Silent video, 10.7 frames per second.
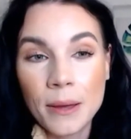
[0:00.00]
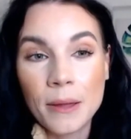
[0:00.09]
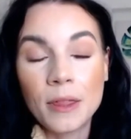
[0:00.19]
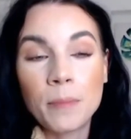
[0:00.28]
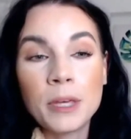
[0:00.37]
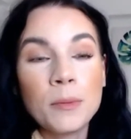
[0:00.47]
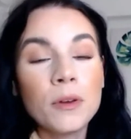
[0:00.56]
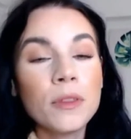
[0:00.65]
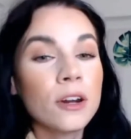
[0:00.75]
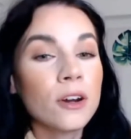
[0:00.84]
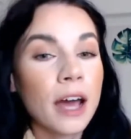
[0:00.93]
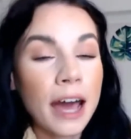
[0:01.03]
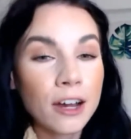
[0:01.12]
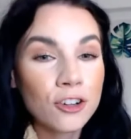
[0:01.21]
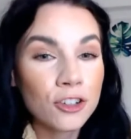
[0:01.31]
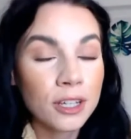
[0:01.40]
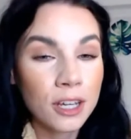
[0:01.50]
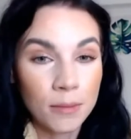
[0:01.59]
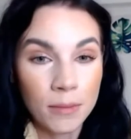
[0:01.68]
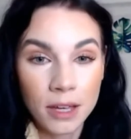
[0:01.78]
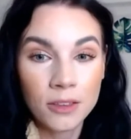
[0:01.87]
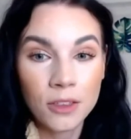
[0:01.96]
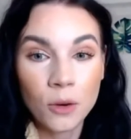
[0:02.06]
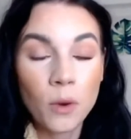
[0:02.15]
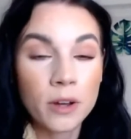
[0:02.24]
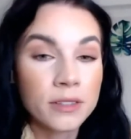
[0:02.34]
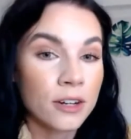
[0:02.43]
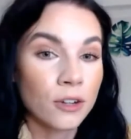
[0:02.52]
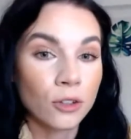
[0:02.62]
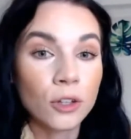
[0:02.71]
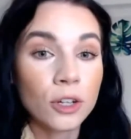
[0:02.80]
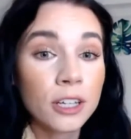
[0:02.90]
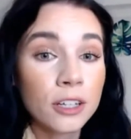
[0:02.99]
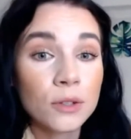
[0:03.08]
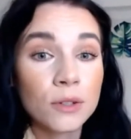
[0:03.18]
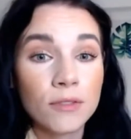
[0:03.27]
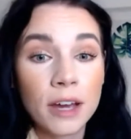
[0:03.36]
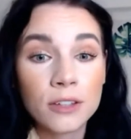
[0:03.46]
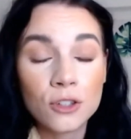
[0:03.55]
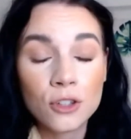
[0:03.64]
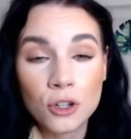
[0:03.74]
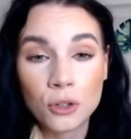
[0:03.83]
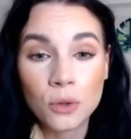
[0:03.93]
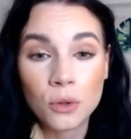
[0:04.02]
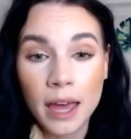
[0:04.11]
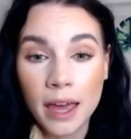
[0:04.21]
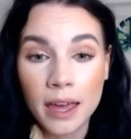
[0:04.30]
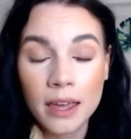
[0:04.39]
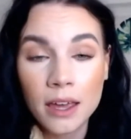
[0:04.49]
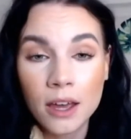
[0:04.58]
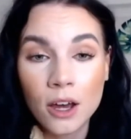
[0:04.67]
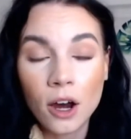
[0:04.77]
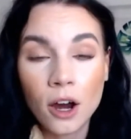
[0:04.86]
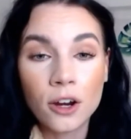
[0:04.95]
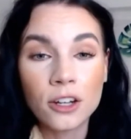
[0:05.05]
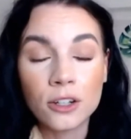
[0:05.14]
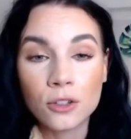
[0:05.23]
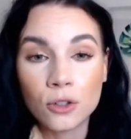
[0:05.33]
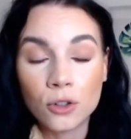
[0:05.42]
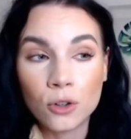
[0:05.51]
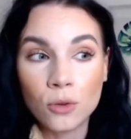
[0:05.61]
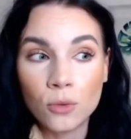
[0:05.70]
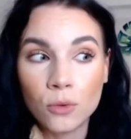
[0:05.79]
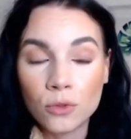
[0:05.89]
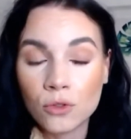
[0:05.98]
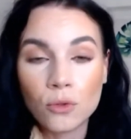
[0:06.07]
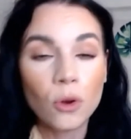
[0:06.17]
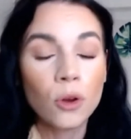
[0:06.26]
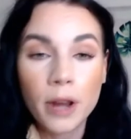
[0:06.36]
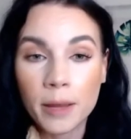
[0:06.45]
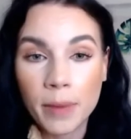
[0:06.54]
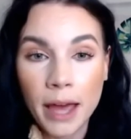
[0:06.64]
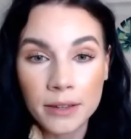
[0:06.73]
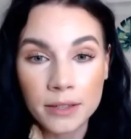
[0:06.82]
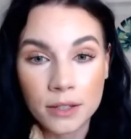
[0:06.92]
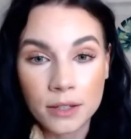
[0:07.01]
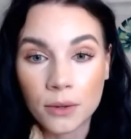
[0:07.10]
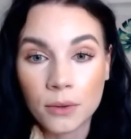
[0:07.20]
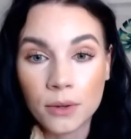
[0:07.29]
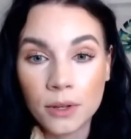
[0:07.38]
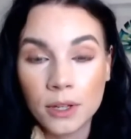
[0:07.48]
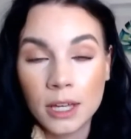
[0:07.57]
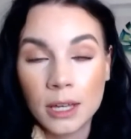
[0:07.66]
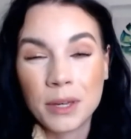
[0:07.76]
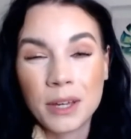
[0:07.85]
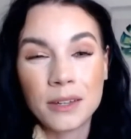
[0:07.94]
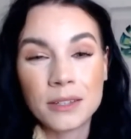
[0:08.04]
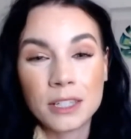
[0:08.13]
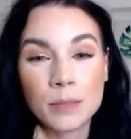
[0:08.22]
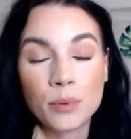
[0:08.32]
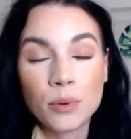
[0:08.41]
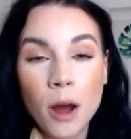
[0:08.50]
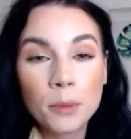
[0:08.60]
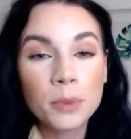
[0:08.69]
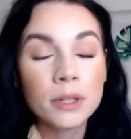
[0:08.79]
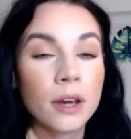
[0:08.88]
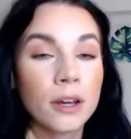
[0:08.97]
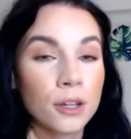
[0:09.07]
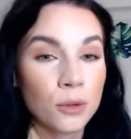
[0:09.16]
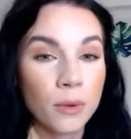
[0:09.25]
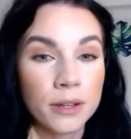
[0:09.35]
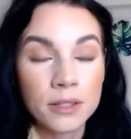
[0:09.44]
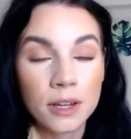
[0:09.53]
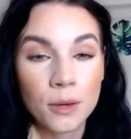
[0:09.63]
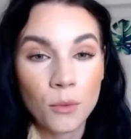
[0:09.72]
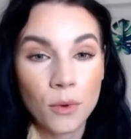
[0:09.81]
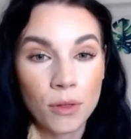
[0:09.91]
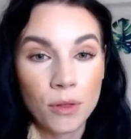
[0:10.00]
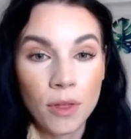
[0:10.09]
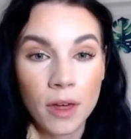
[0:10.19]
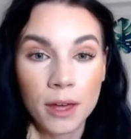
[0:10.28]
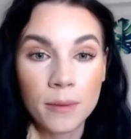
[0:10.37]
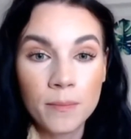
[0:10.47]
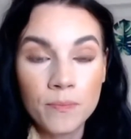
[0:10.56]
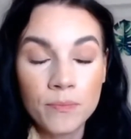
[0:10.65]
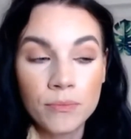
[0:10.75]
the people that are actually committed, the ones that are looking to invest $2K, are going to scroll right past you, because it's probably not going to resonate with them